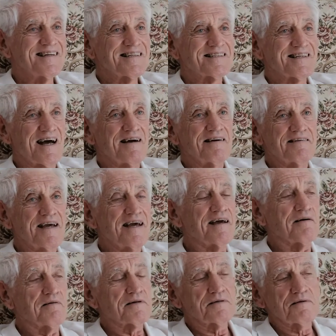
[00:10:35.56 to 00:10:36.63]
So
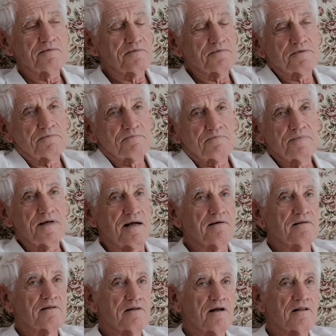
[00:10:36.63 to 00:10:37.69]
yeah, it was
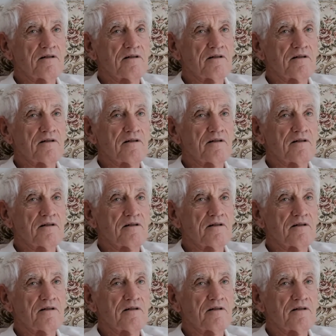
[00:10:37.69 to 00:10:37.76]
a